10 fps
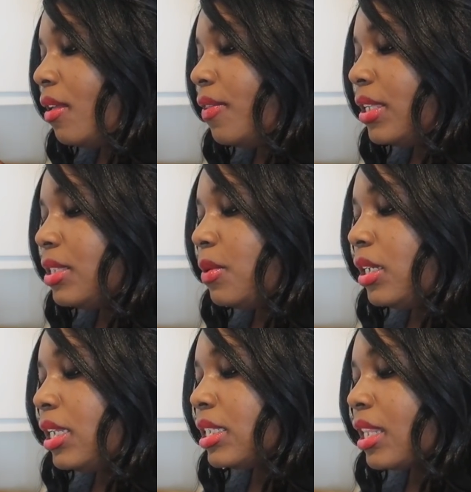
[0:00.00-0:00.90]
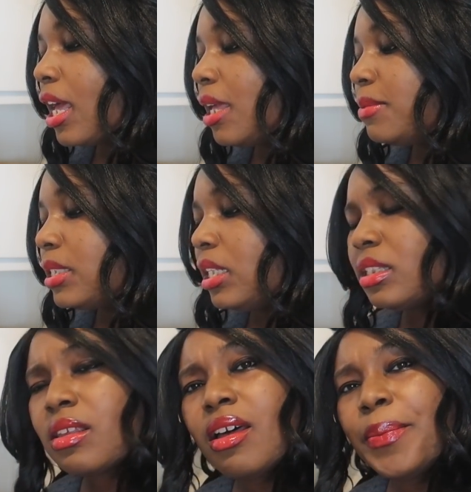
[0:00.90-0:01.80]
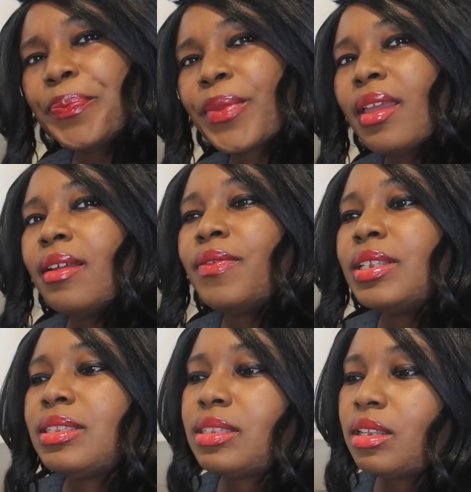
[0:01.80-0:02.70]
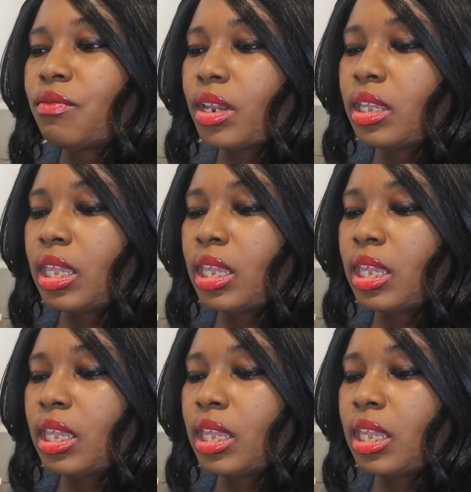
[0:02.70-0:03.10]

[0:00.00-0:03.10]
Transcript: This one is lime sea salt. This scent right